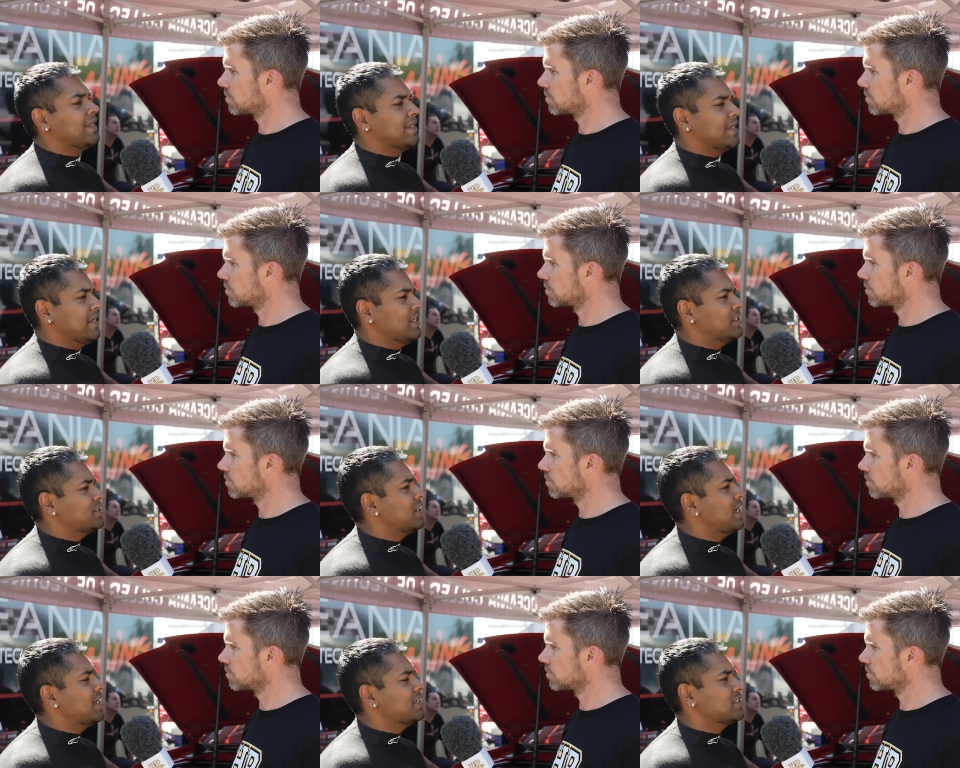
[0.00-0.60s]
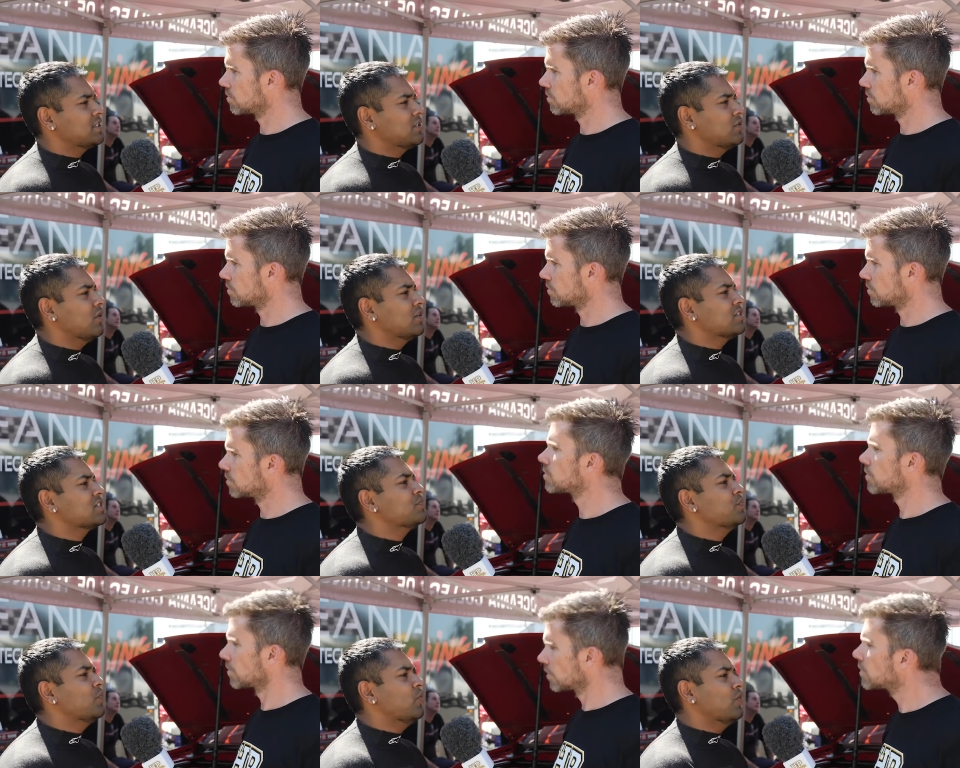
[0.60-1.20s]
Speaker 1: gear change is a
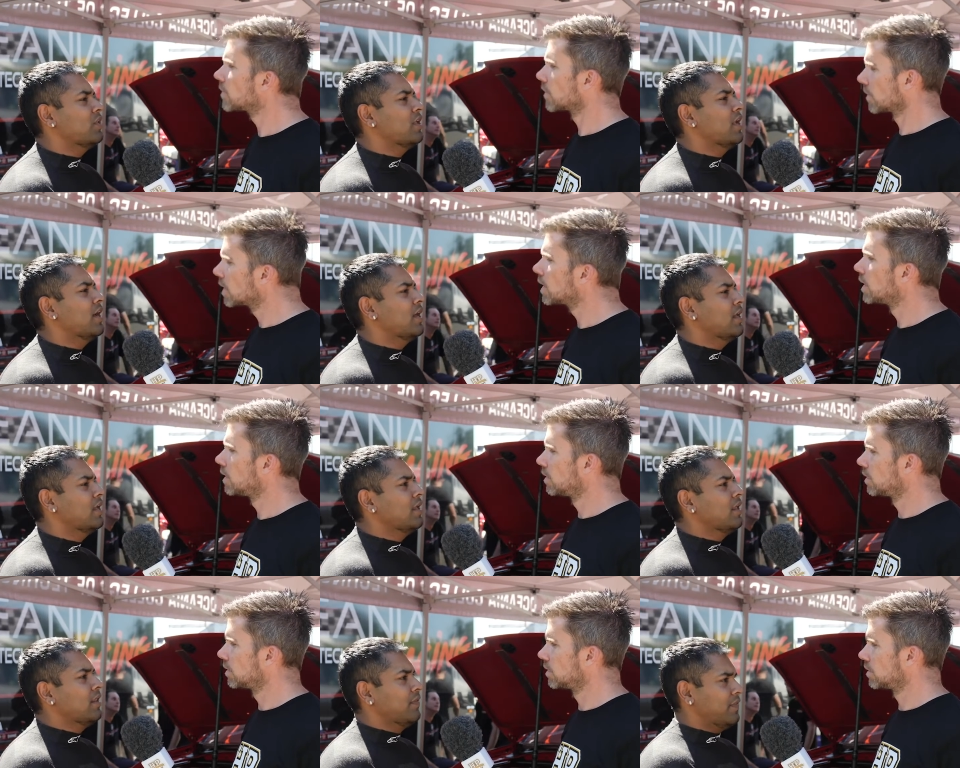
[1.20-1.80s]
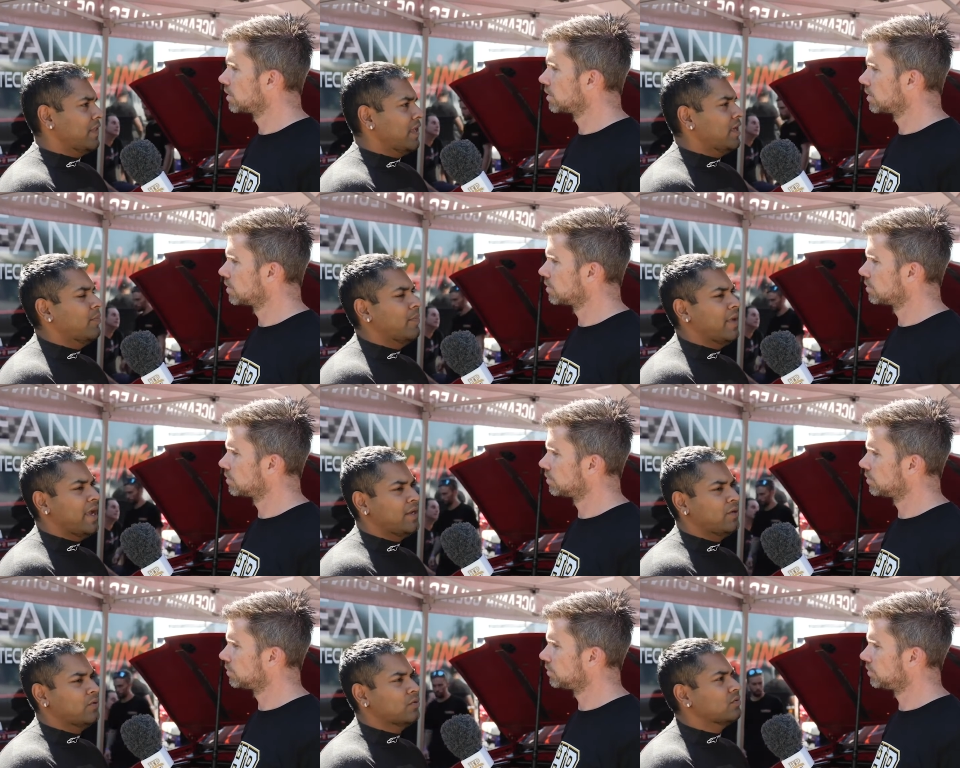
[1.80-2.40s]
lot smoother than a
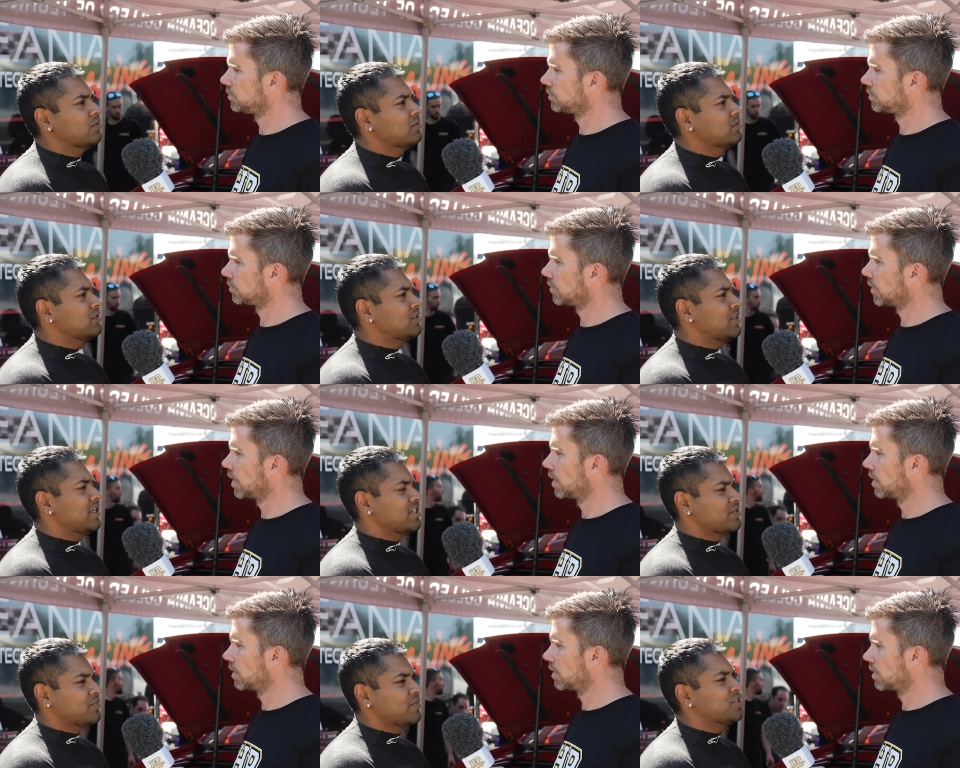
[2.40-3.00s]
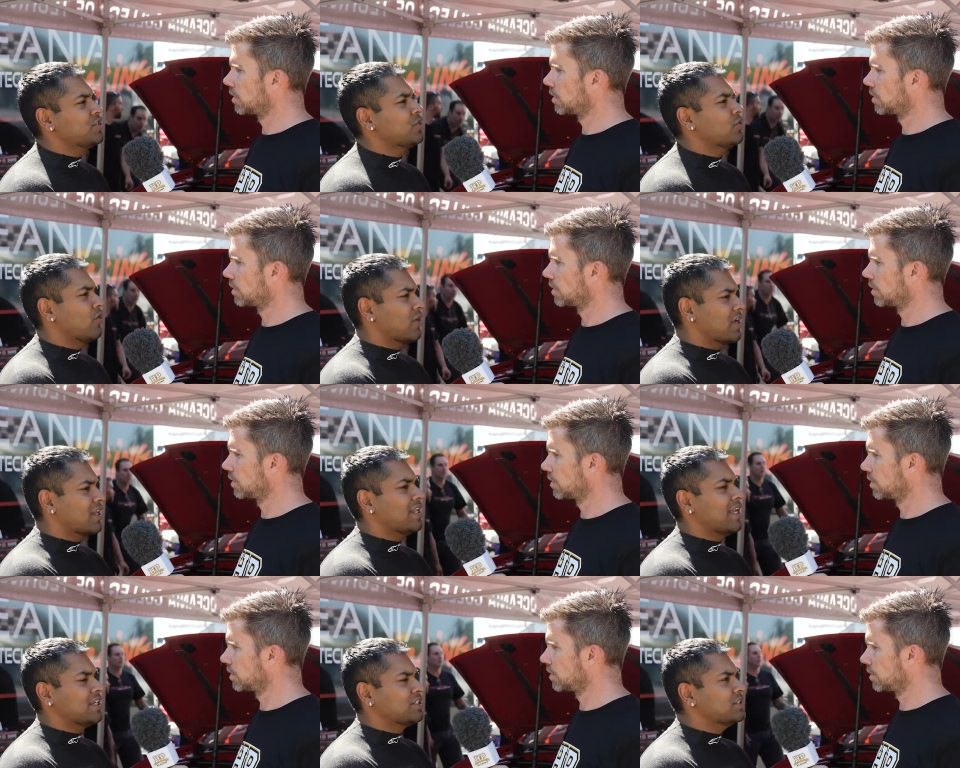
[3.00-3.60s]
manual transmission or
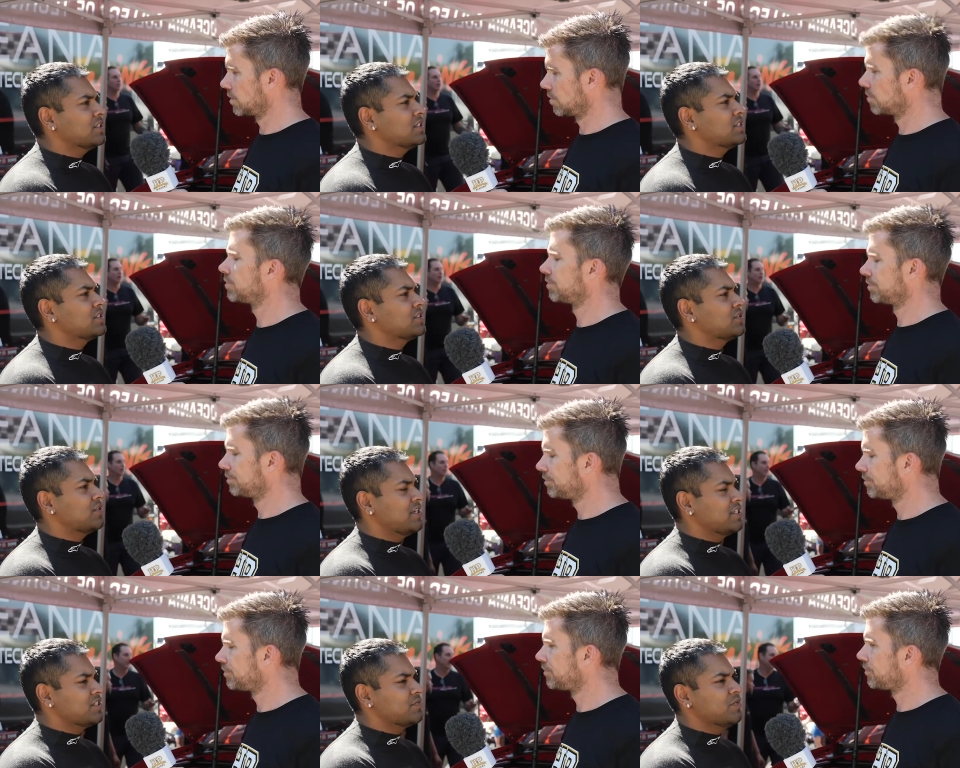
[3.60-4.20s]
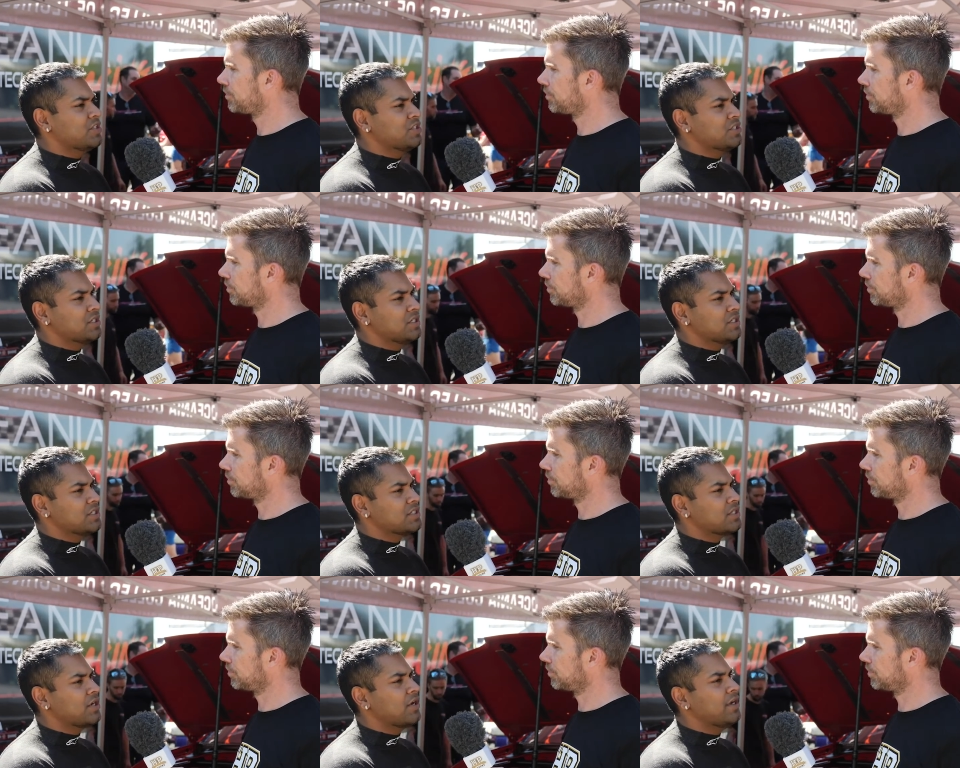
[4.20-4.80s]
a clutchless
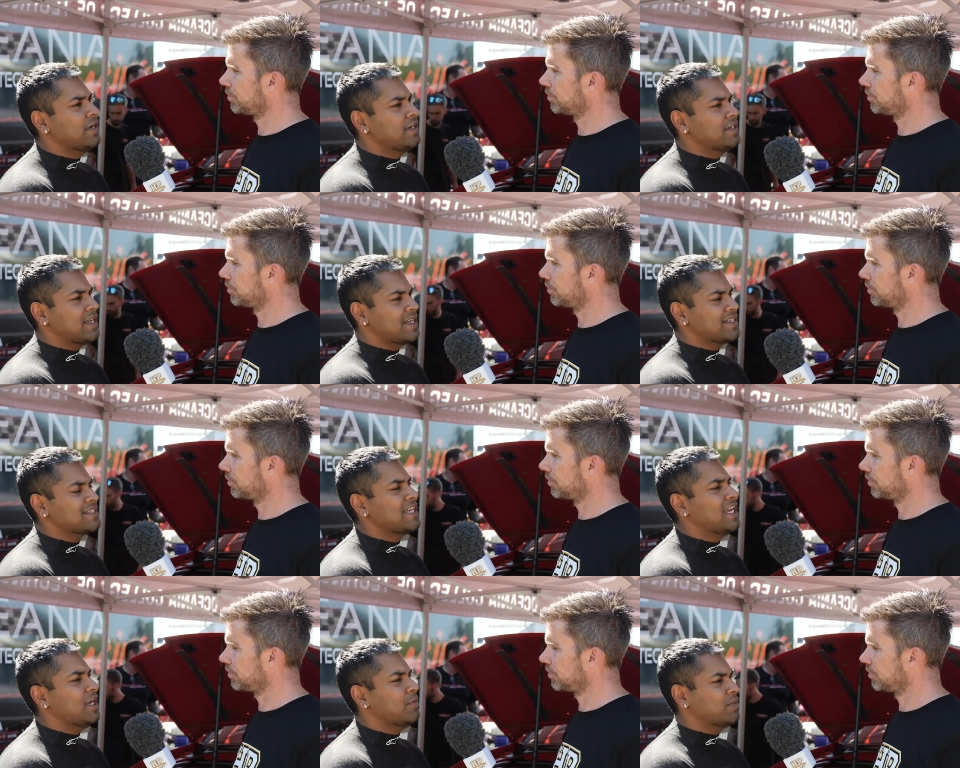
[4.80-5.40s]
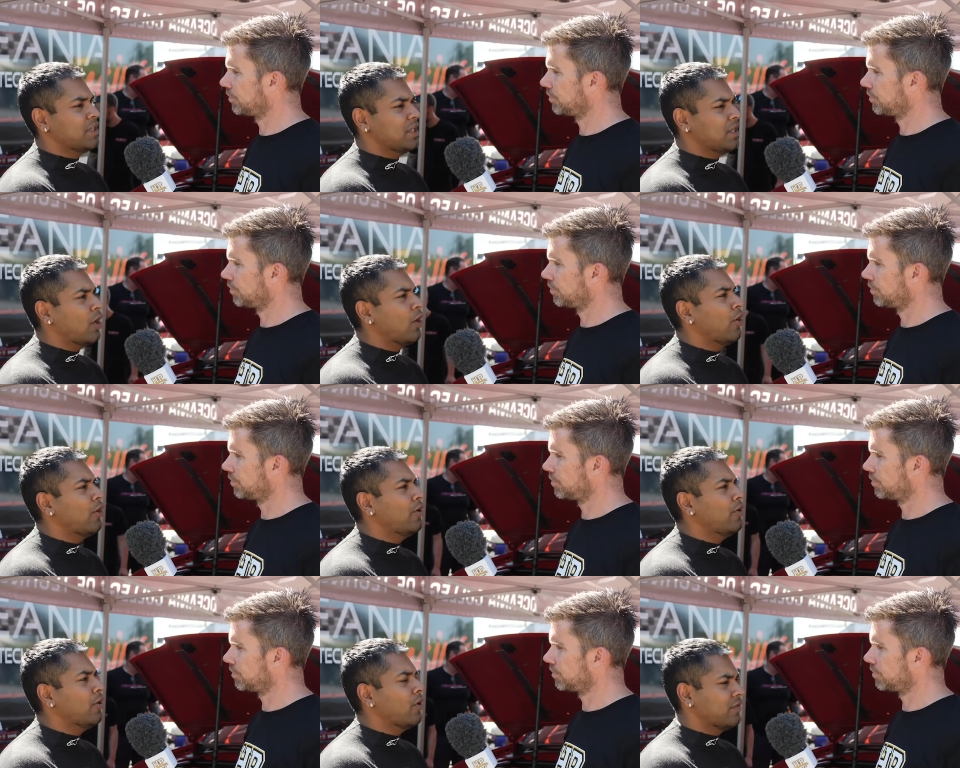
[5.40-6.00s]
transmission, so it does keep the
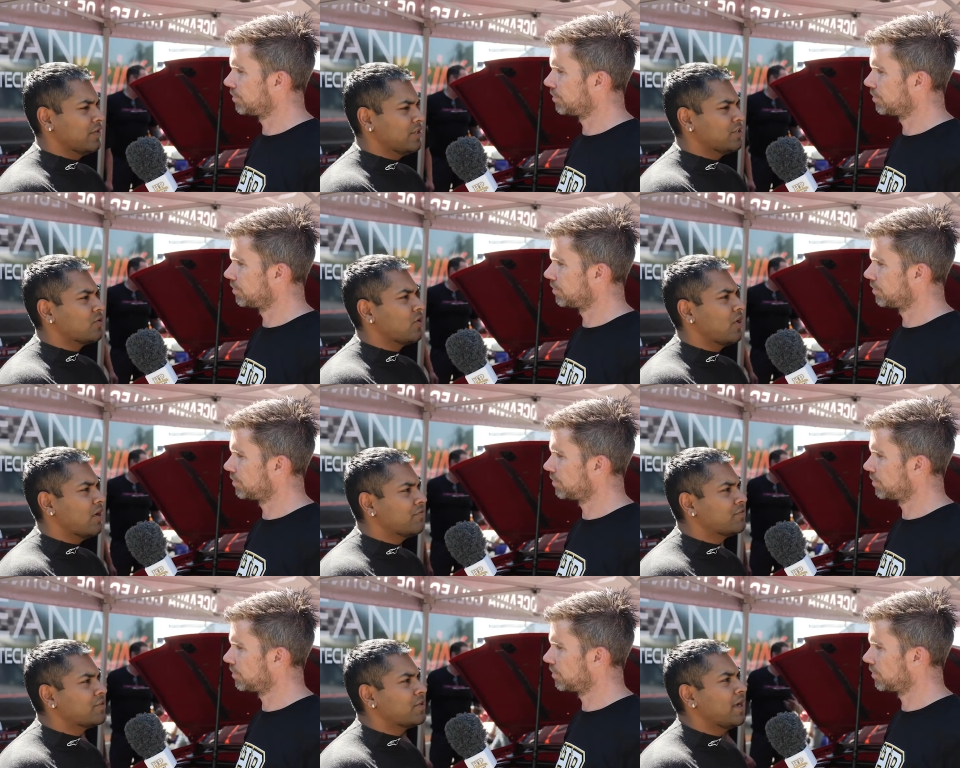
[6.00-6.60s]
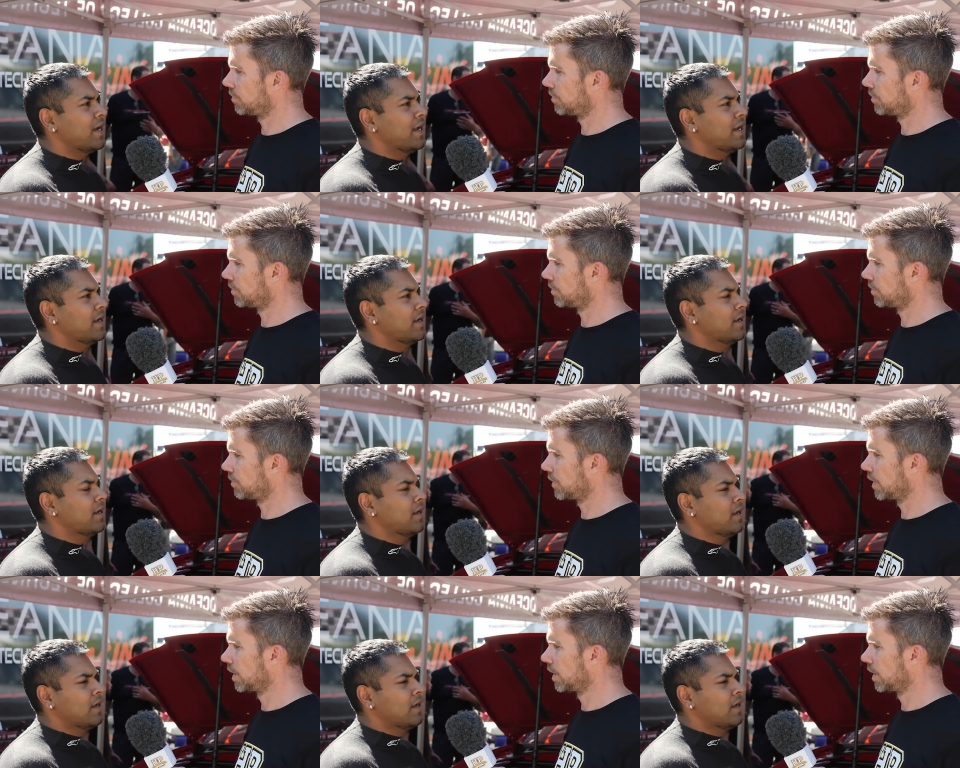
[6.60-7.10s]
load on the drivetrain.